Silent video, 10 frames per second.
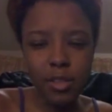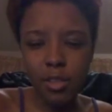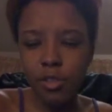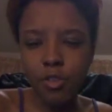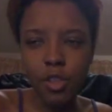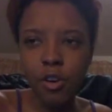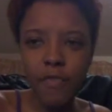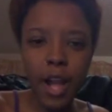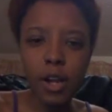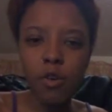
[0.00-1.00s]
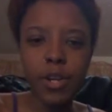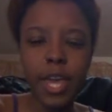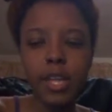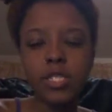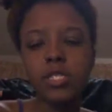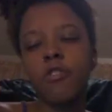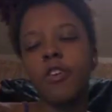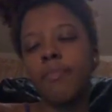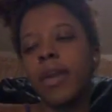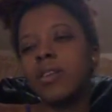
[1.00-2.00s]
And, if y'all go on their
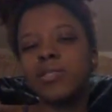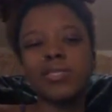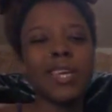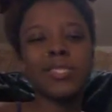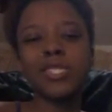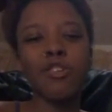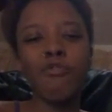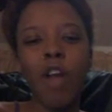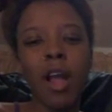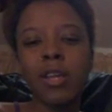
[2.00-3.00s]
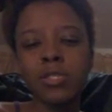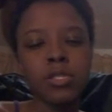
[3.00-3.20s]
Instagram pages, they still rocking.